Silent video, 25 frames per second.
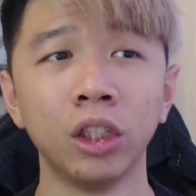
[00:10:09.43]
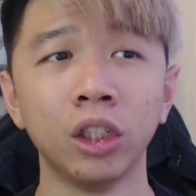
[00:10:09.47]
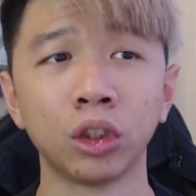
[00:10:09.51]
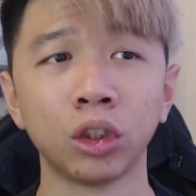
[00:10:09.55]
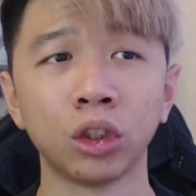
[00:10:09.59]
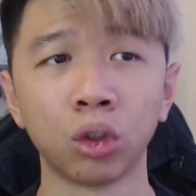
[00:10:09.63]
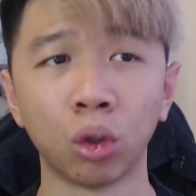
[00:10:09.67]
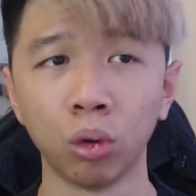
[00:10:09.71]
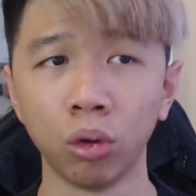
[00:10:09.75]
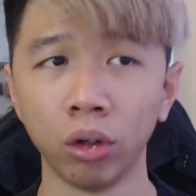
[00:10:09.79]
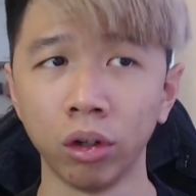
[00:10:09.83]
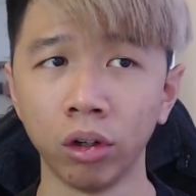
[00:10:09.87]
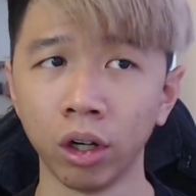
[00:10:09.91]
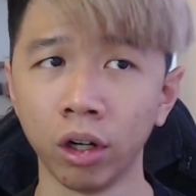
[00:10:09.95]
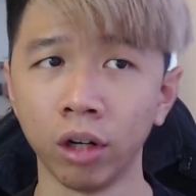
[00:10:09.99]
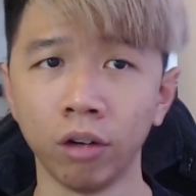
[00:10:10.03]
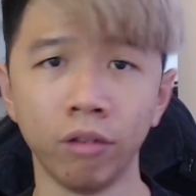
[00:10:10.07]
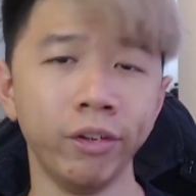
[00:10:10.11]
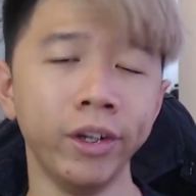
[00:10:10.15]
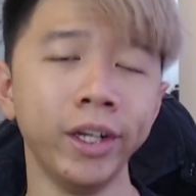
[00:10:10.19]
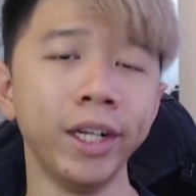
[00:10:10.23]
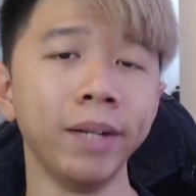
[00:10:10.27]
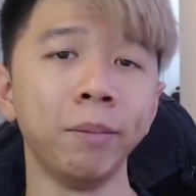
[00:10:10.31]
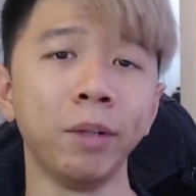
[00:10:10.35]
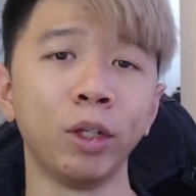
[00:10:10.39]
So
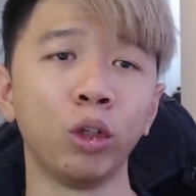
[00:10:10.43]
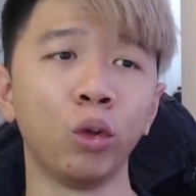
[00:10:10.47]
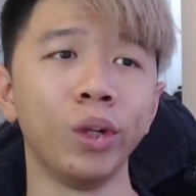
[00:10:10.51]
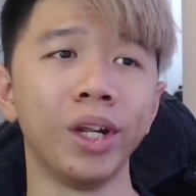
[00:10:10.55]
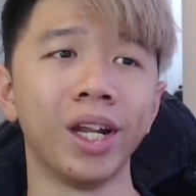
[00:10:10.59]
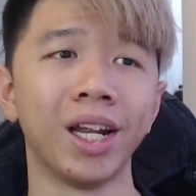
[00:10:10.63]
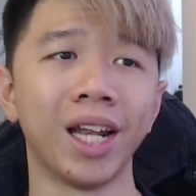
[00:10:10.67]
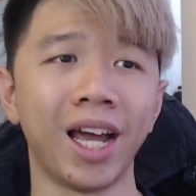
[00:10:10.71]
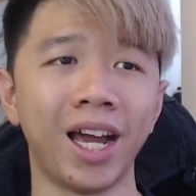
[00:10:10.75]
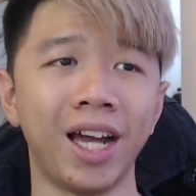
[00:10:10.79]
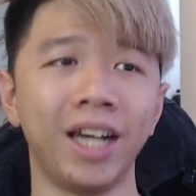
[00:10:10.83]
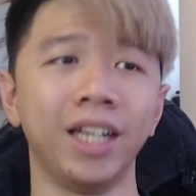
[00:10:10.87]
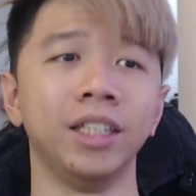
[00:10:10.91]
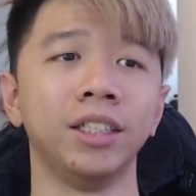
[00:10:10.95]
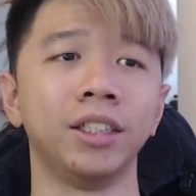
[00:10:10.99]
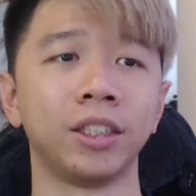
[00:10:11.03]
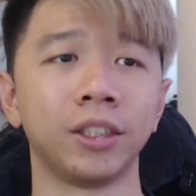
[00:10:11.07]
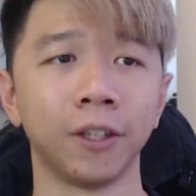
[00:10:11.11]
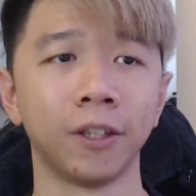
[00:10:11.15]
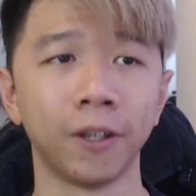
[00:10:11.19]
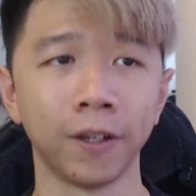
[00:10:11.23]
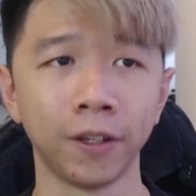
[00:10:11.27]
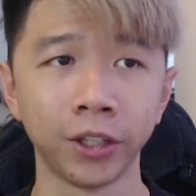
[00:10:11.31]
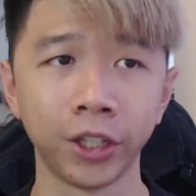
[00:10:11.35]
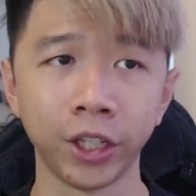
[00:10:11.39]
reading between the lines,
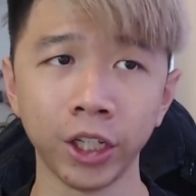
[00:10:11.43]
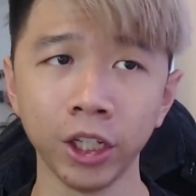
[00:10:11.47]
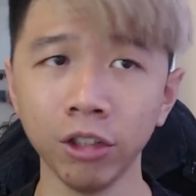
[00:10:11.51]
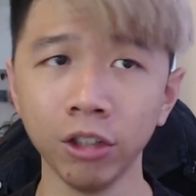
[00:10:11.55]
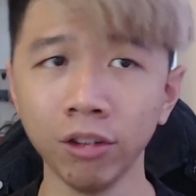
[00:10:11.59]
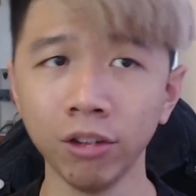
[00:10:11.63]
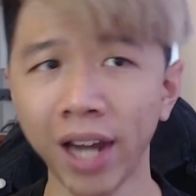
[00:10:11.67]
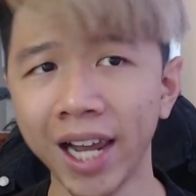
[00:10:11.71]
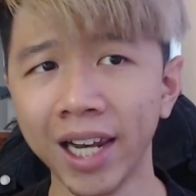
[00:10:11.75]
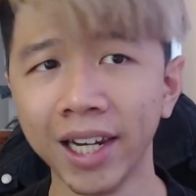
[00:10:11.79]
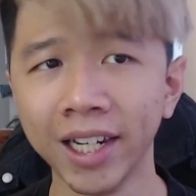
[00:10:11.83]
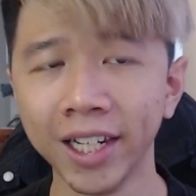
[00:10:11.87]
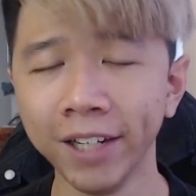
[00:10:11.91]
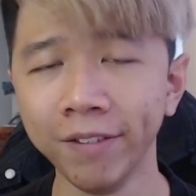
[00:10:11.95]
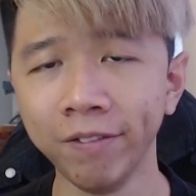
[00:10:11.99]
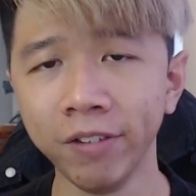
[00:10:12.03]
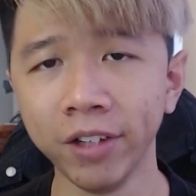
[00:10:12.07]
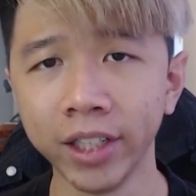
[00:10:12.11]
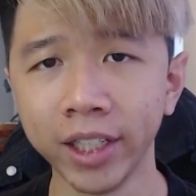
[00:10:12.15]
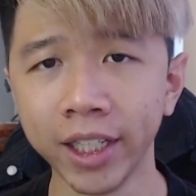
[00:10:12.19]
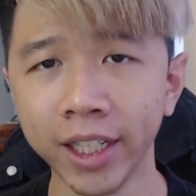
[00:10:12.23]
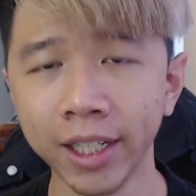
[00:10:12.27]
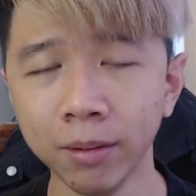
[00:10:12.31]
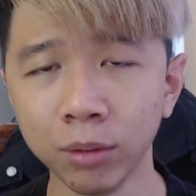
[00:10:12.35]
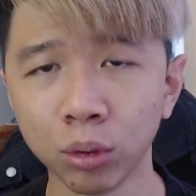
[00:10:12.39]
Guild and Leafy
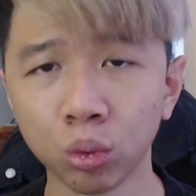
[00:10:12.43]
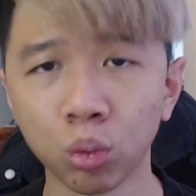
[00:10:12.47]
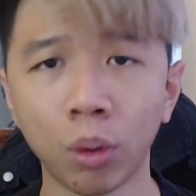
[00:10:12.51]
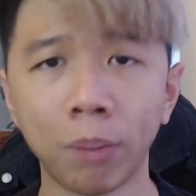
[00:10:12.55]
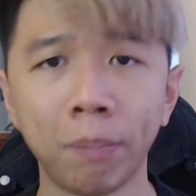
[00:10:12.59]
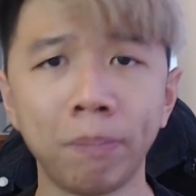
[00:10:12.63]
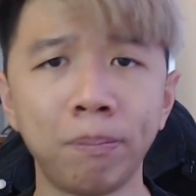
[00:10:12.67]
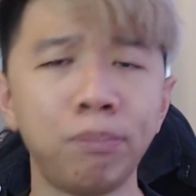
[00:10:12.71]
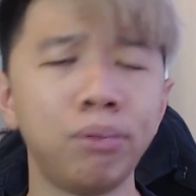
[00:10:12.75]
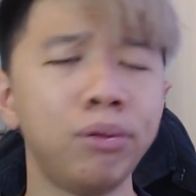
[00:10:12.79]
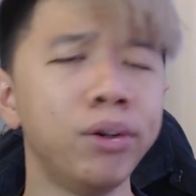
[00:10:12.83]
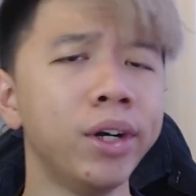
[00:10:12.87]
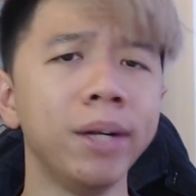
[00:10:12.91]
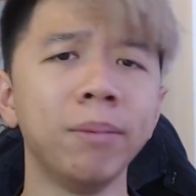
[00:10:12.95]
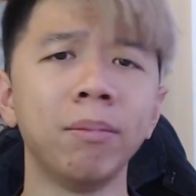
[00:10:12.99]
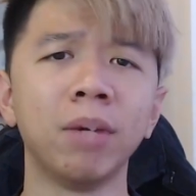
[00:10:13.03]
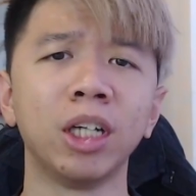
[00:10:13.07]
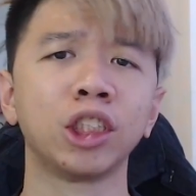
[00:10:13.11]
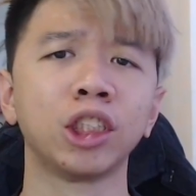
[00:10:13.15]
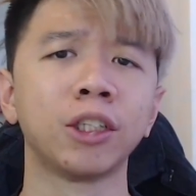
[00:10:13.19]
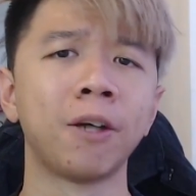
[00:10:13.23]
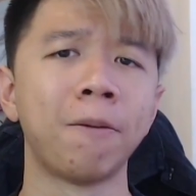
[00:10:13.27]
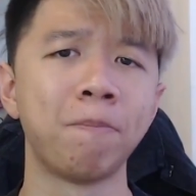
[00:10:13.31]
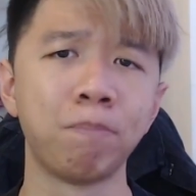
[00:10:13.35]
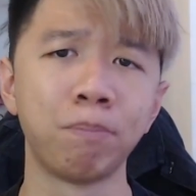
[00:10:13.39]
teams were pretty
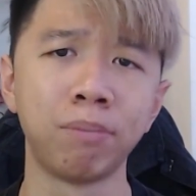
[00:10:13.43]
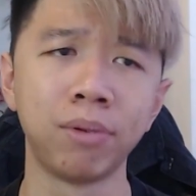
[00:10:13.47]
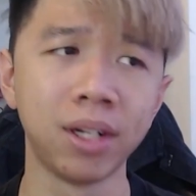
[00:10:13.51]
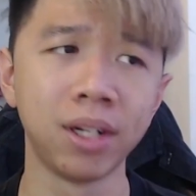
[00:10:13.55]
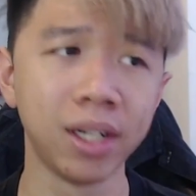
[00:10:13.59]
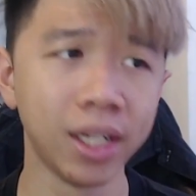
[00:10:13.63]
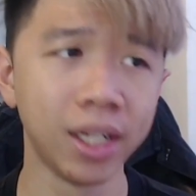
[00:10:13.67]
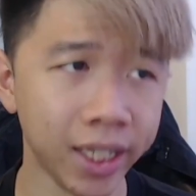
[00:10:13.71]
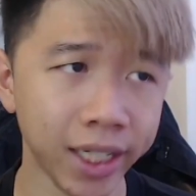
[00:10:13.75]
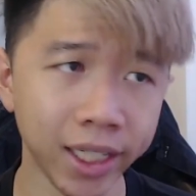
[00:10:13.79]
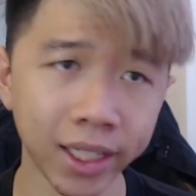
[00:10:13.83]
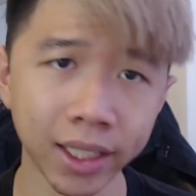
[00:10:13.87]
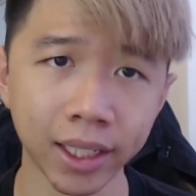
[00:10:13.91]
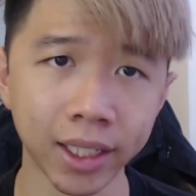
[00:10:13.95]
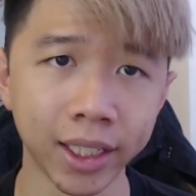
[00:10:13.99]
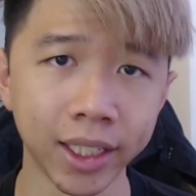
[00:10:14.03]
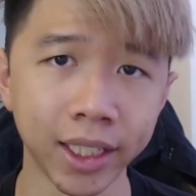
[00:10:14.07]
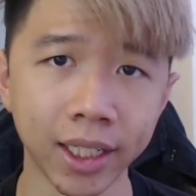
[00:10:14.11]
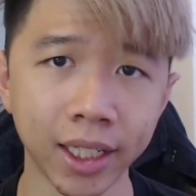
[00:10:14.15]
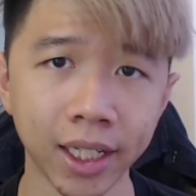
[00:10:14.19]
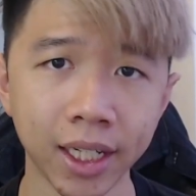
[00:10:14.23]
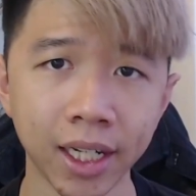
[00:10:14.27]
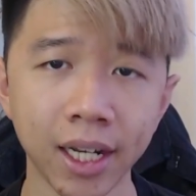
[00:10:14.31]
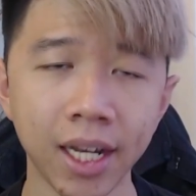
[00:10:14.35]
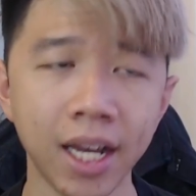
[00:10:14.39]
much
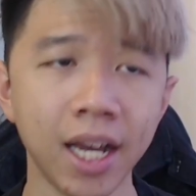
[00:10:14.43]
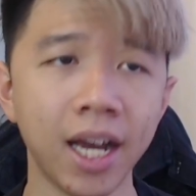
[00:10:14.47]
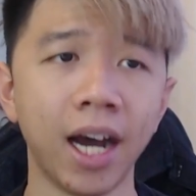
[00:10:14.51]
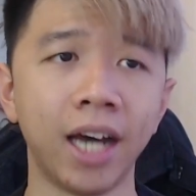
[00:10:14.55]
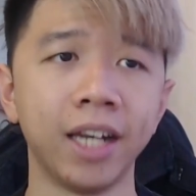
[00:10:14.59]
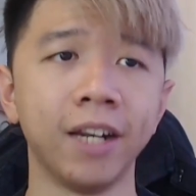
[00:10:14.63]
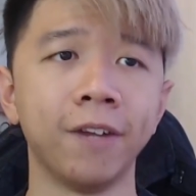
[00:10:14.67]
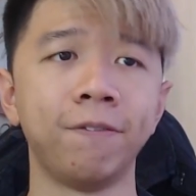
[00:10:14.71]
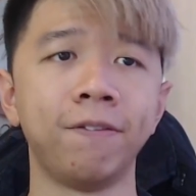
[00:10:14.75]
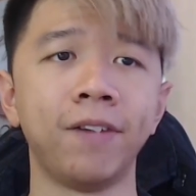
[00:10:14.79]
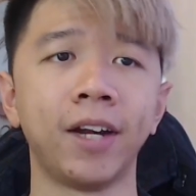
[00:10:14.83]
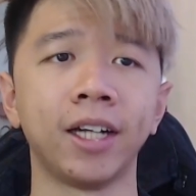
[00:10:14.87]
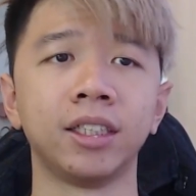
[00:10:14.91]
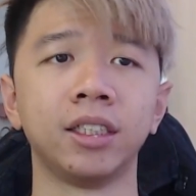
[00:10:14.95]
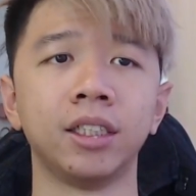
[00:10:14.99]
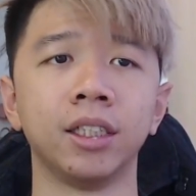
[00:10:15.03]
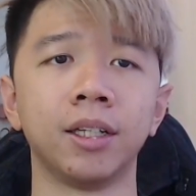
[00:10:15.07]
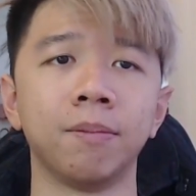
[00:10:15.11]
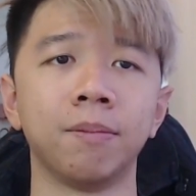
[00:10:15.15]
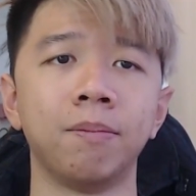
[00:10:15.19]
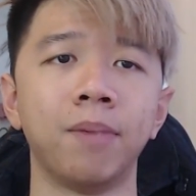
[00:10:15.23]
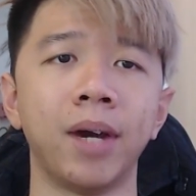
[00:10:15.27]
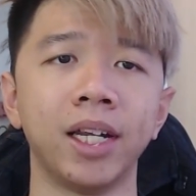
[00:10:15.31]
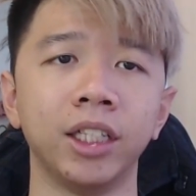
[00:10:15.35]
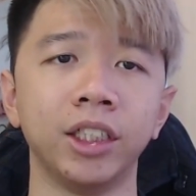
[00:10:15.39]
completely unaffected
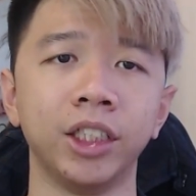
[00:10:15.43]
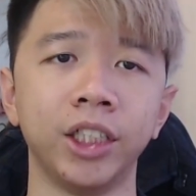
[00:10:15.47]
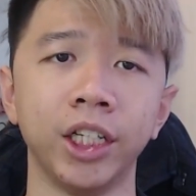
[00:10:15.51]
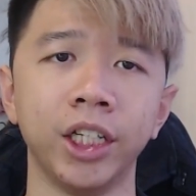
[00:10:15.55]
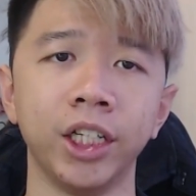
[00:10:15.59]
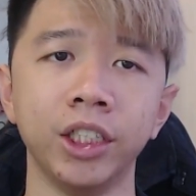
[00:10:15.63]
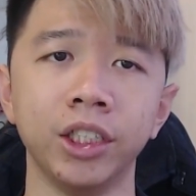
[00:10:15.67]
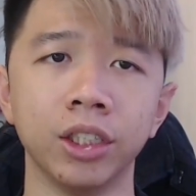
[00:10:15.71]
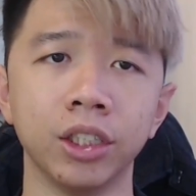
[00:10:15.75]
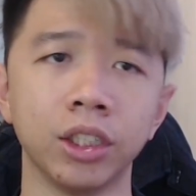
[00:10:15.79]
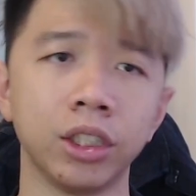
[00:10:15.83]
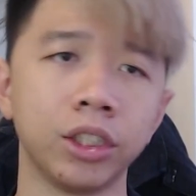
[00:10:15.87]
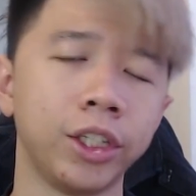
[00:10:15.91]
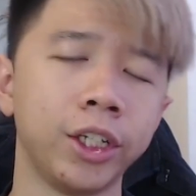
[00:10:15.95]
by the changes.